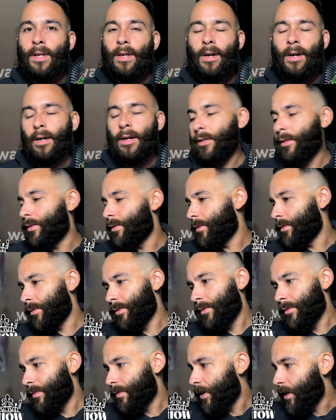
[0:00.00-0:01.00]
Oh,
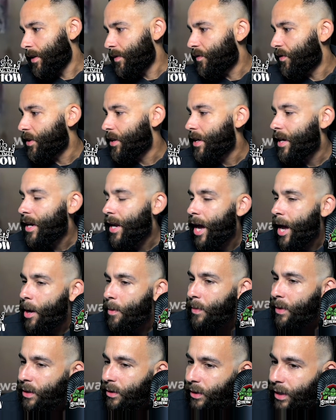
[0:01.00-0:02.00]
fucking
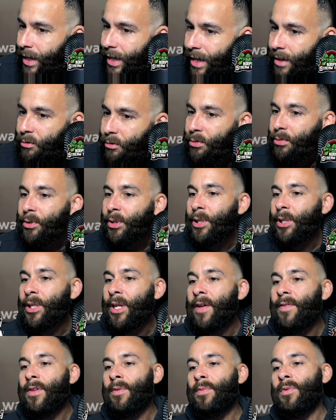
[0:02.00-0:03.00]
phenomenal. I absolutely
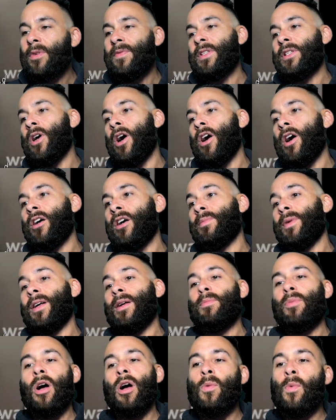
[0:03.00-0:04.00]
love them. We've been talking about it. I'll
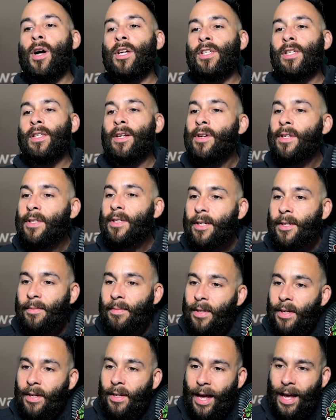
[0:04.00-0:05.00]
probably watch it later on today.
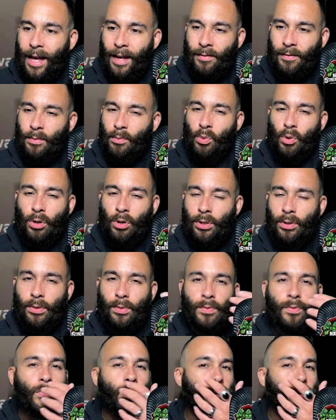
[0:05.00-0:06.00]
I have some work to
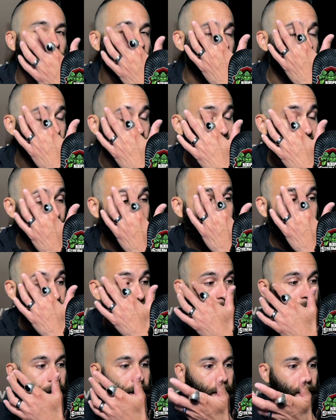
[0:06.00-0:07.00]
do for
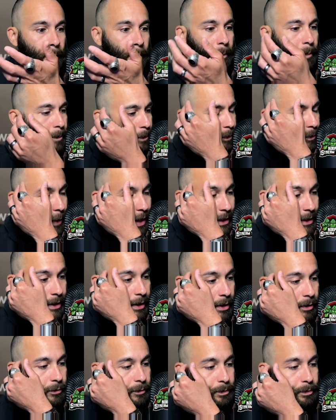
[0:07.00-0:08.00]
uh,
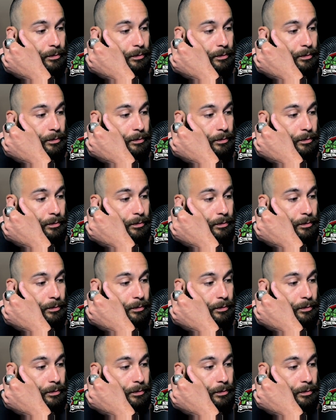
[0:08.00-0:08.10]
myself.